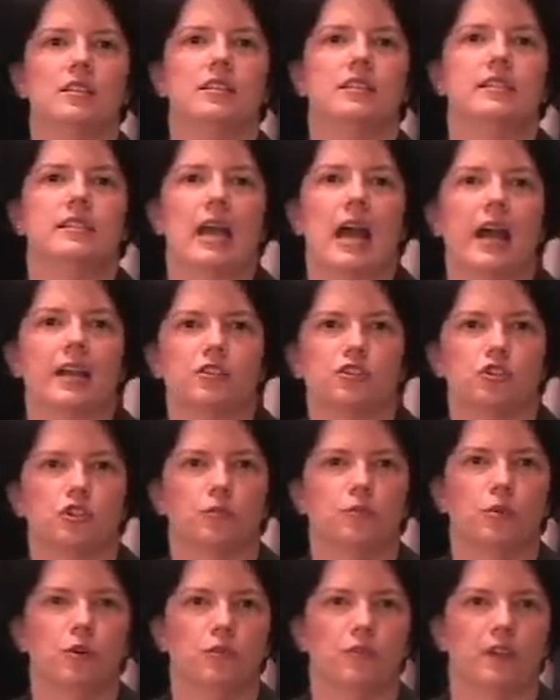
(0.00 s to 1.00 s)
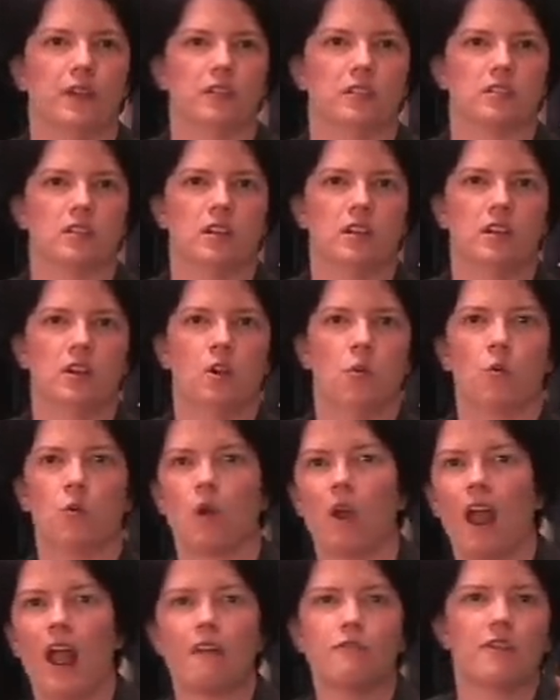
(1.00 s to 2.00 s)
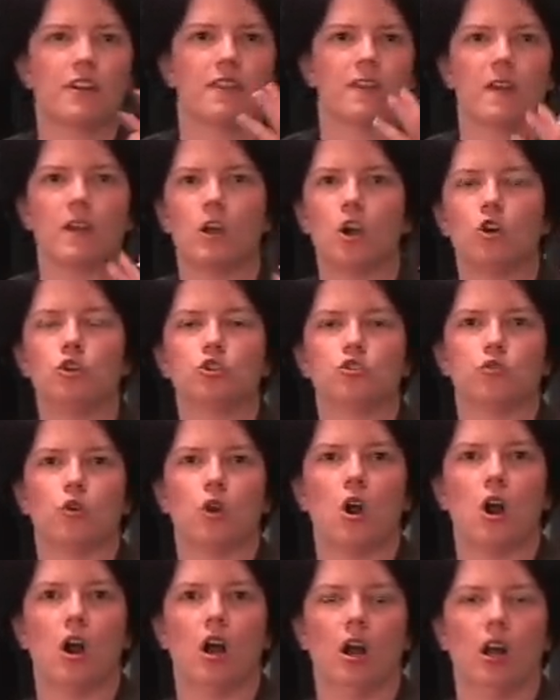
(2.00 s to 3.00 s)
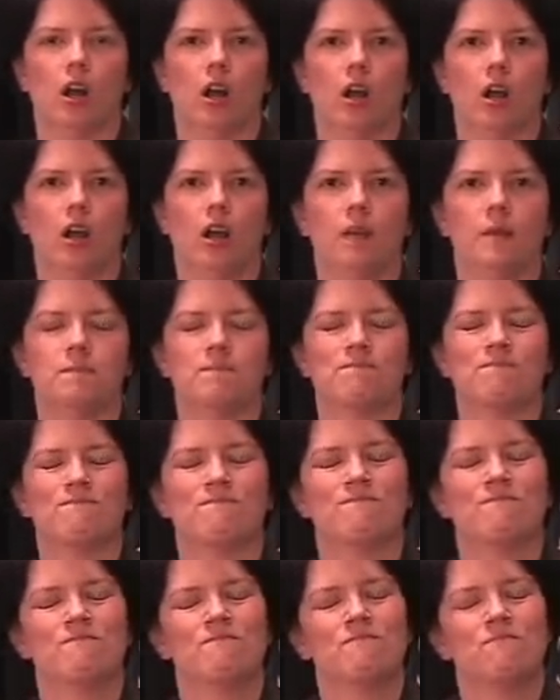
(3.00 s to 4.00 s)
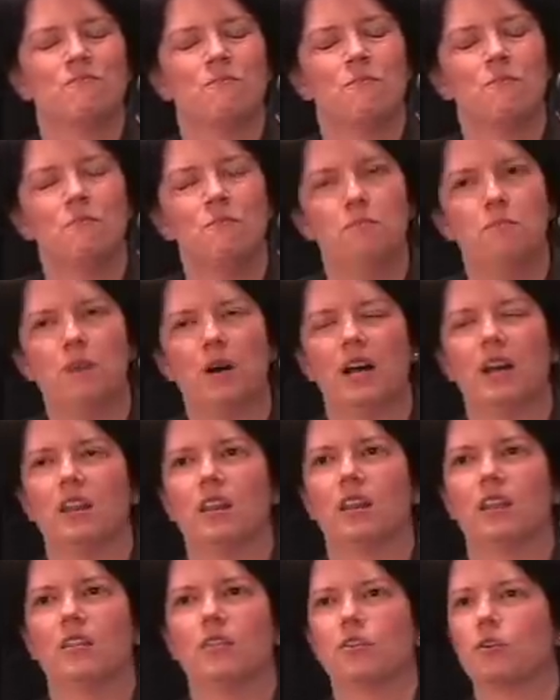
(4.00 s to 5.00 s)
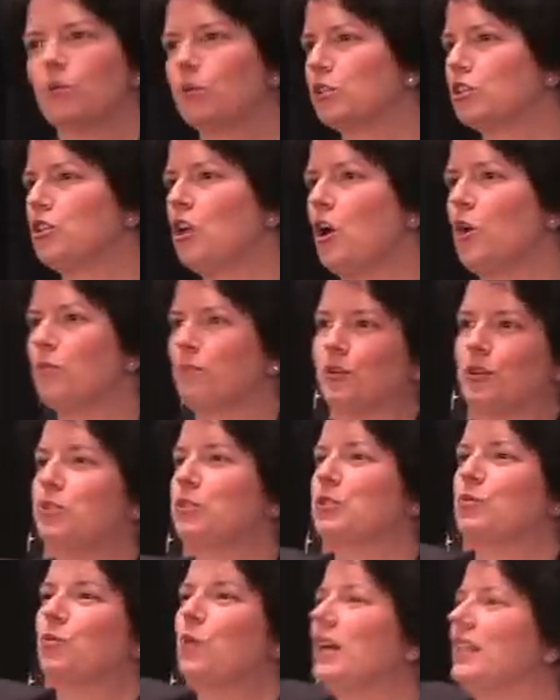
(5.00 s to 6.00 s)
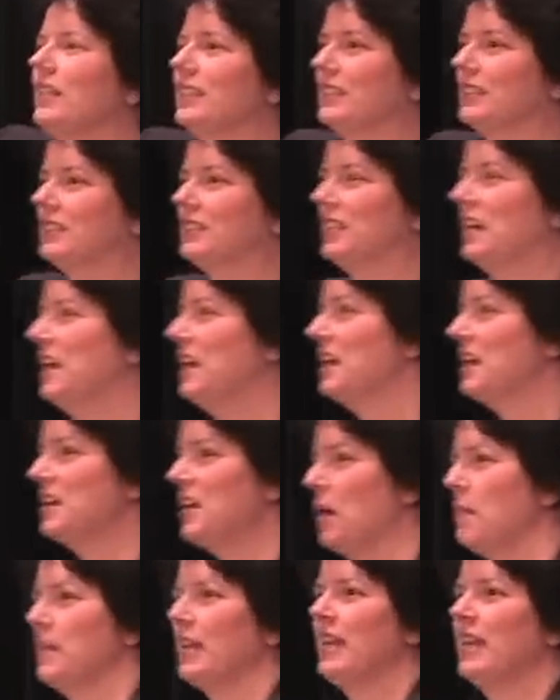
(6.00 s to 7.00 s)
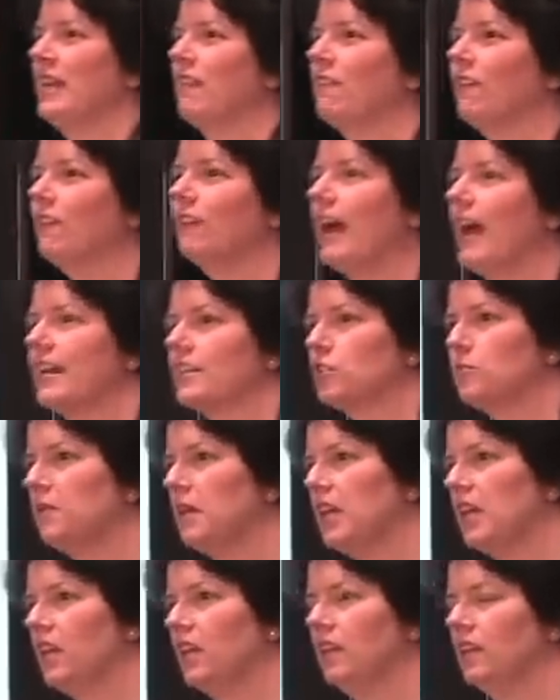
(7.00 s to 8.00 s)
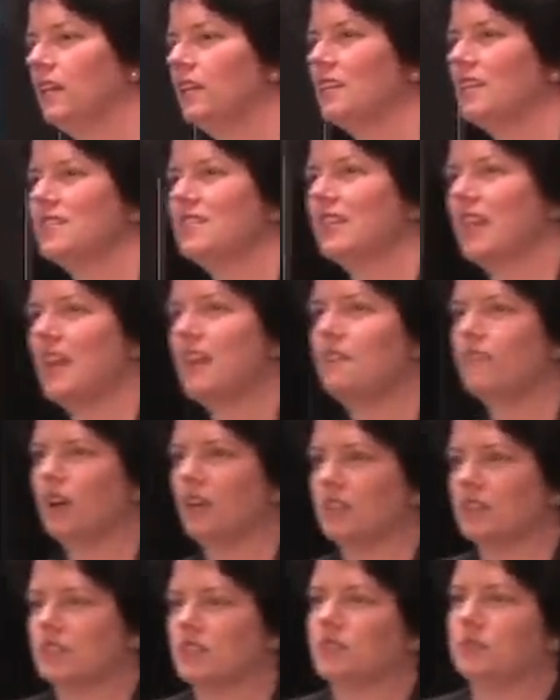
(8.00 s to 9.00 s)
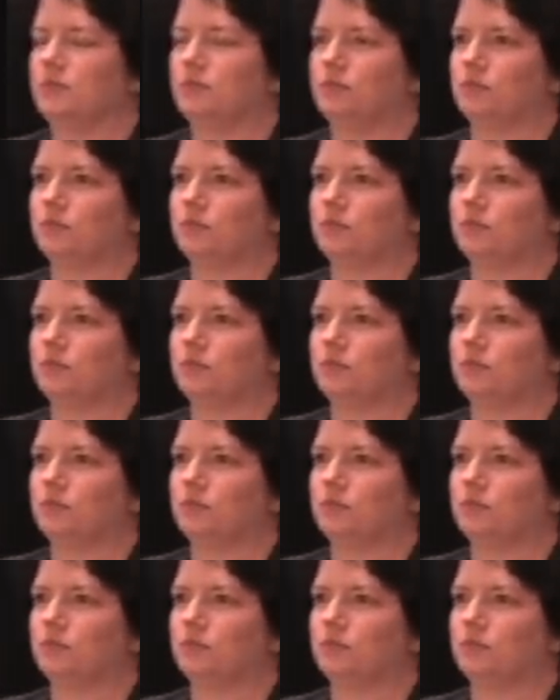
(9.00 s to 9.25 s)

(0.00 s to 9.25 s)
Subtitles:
disaster movies where everything goes wrong. But there was no Bruce Willis coming in at the last minute to save us.